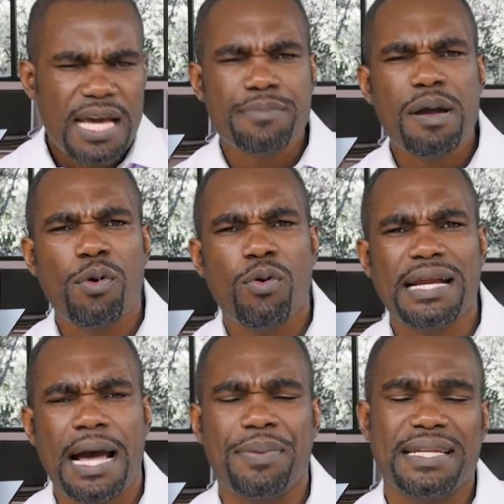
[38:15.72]
Remember what
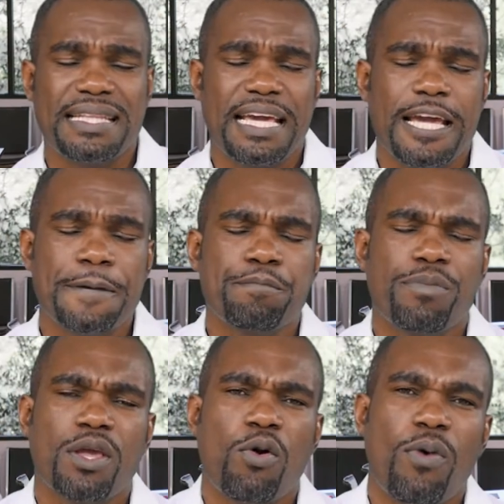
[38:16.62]
happened there?
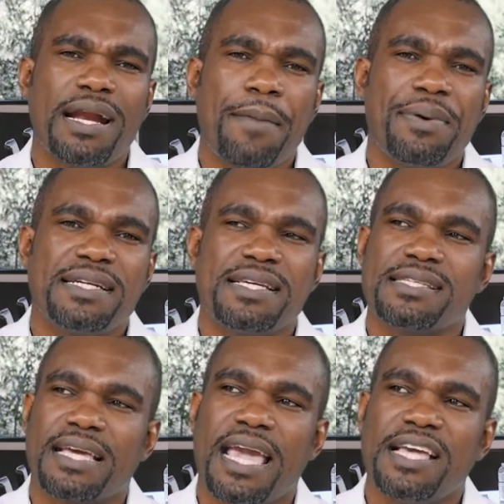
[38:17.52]
What happened
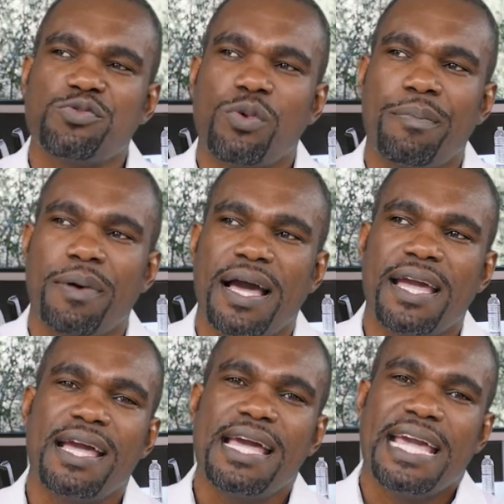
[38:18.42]
is a case
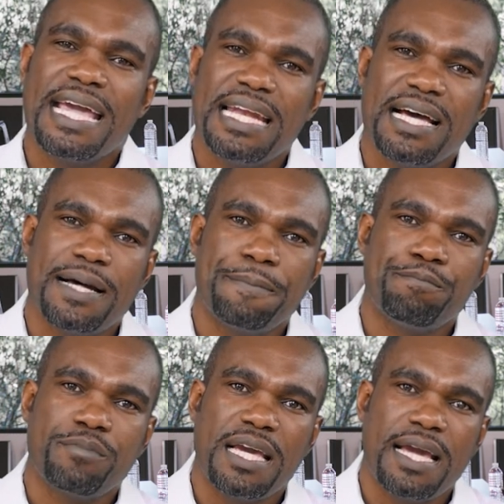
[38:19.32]
whereby in
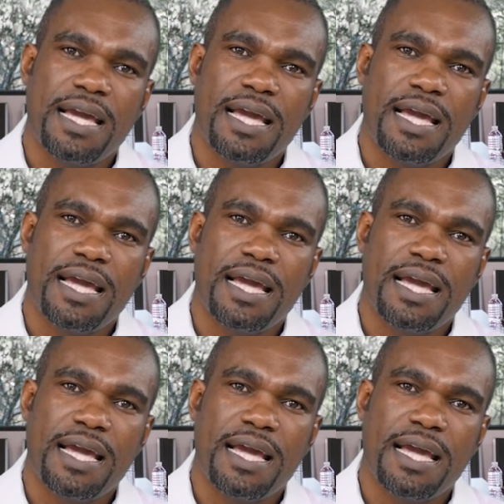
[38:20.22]
an